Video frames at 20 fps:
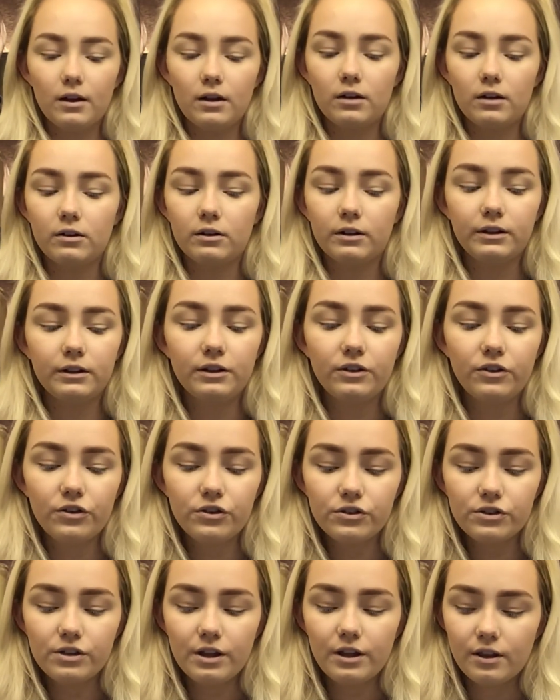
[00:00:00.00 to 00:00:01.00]
Alright,
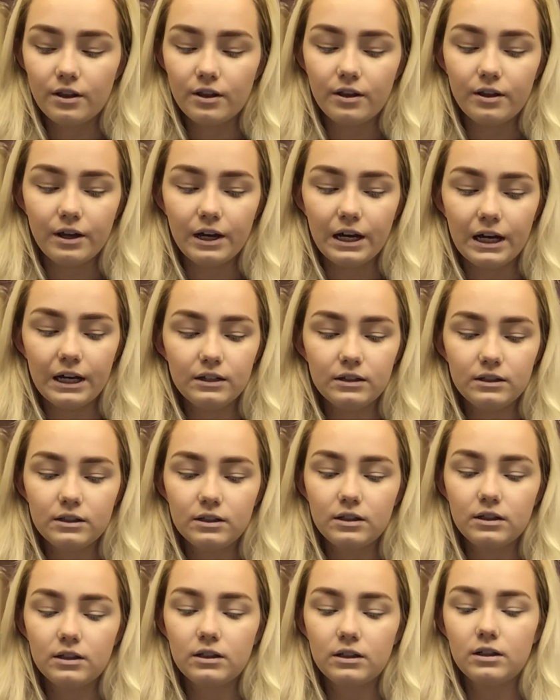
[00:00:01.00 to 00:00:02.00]
there's that.
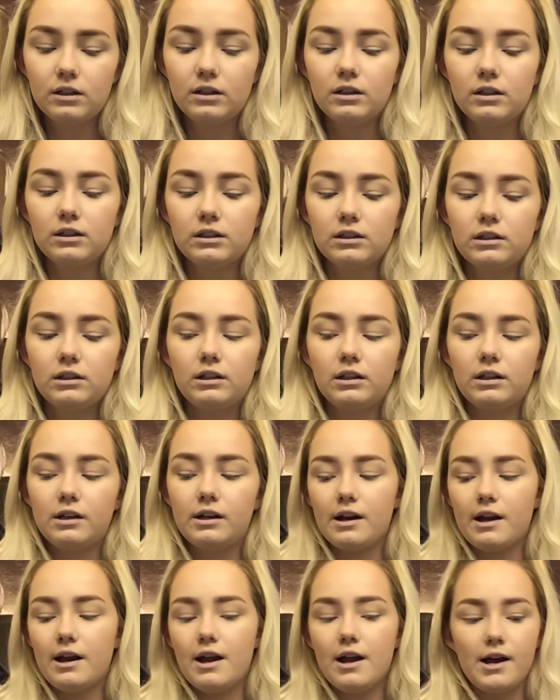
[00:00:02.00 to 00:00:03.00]

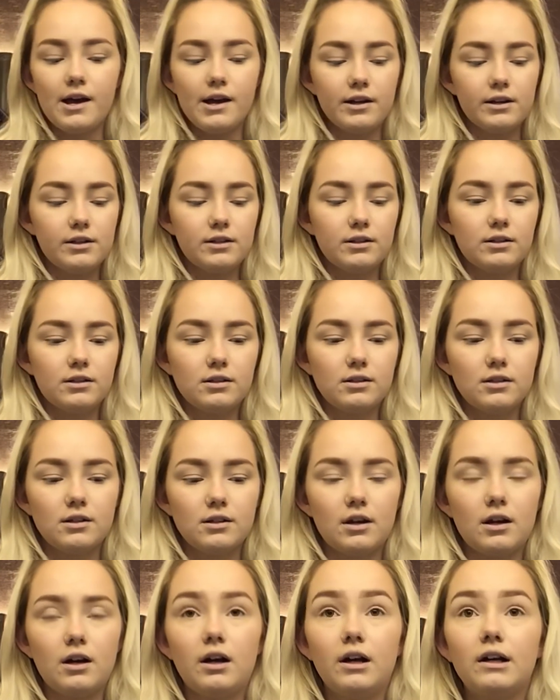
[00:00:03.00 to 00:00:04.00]
Next,
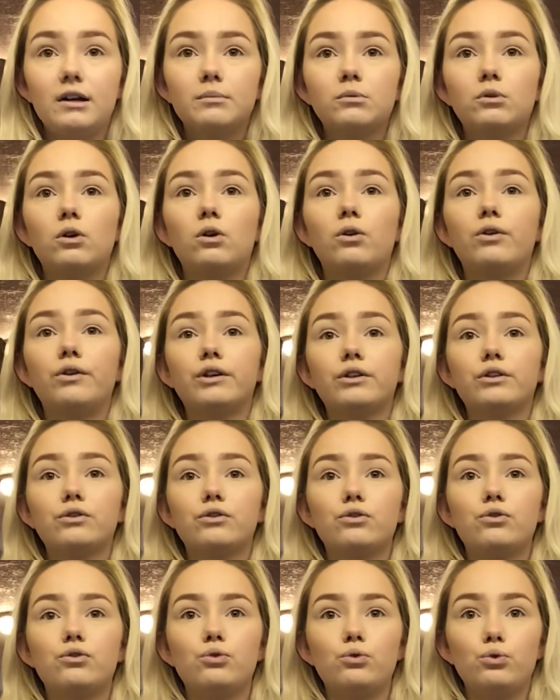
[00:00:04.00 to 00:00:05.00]
I'm going
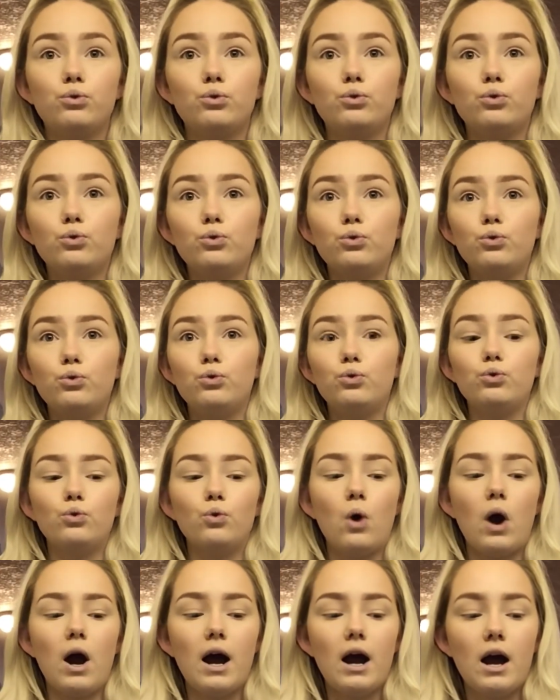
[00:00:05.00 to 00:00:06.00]

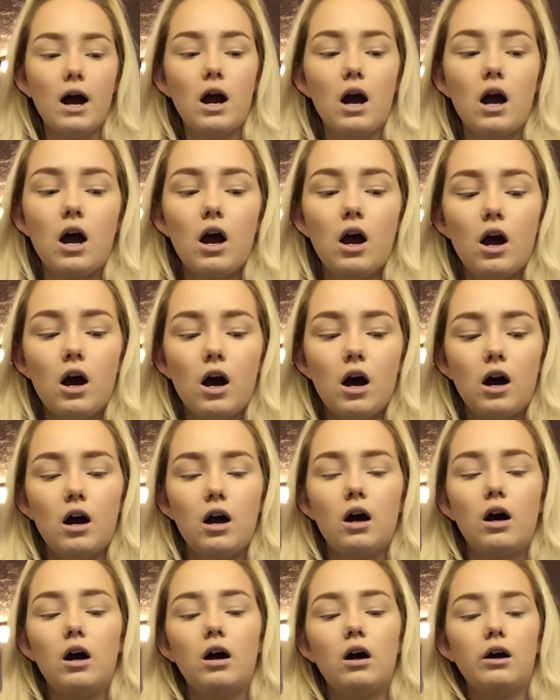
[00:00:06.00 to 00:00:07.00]
to
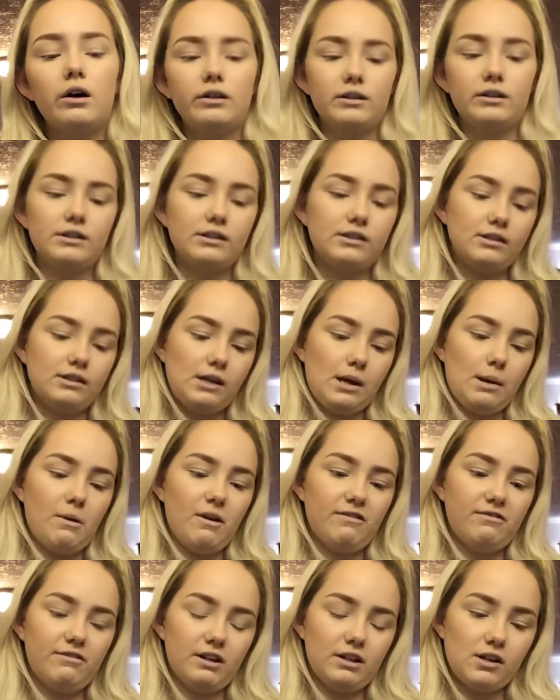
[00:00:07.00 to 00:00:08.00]
set
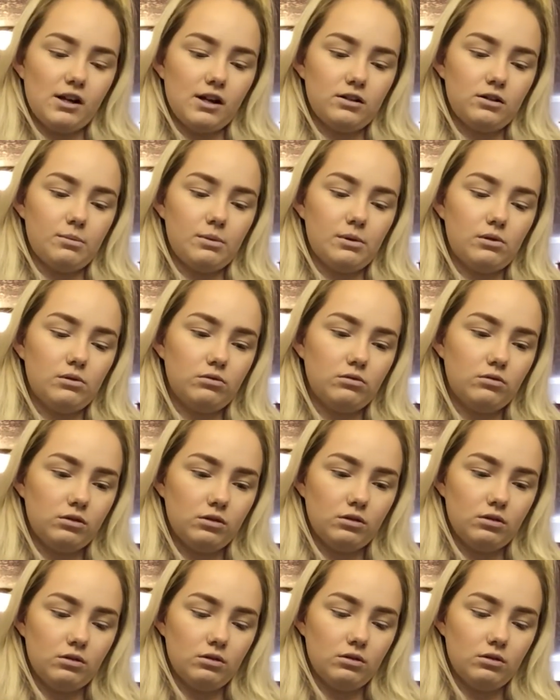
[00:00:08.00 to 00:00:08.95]
my face, I suppose.